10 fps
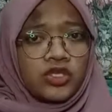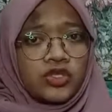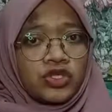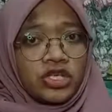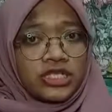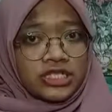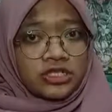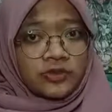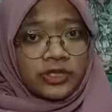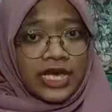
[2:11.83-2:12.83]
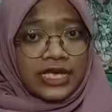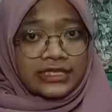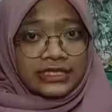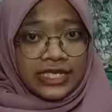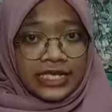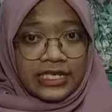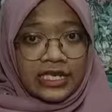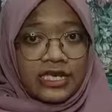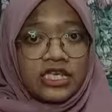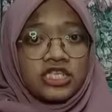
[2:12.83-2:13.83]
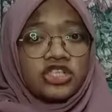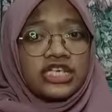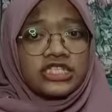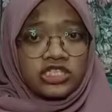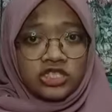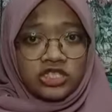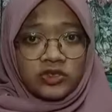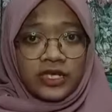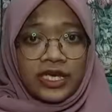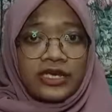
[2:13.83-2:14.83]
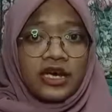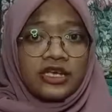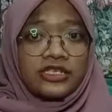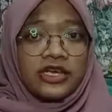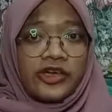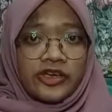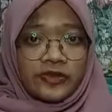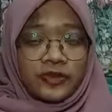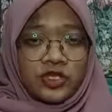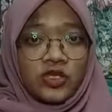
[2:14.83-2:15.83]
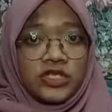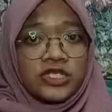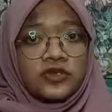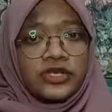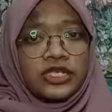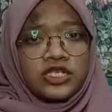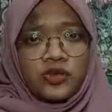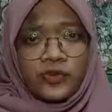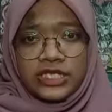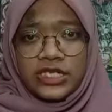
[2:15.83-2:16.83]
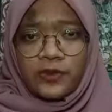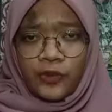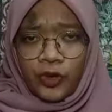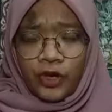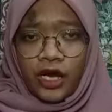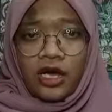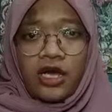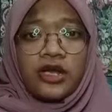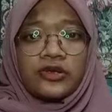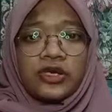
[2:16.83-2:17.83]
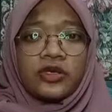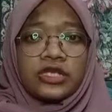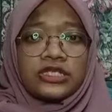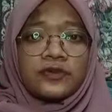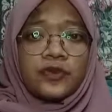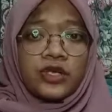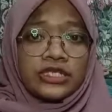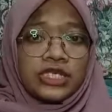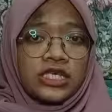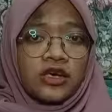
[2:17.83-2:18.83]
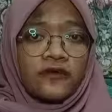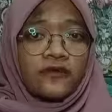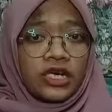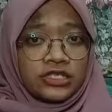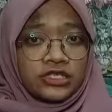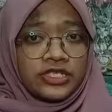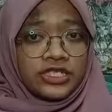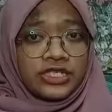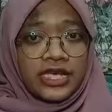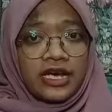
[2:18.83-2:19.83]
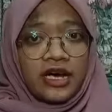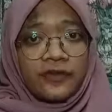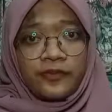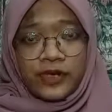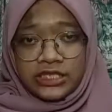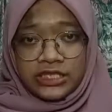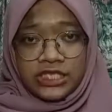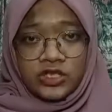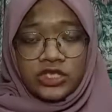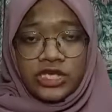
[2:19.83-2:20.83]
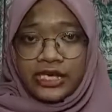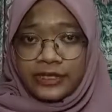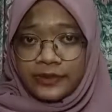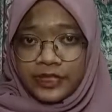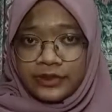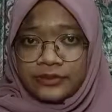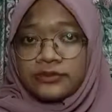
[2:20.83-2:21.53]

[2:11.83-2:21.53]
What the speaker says: To considerable extent, international trade and other agreements constrain the domestic product regulation policies of countries that are parties to the agreement.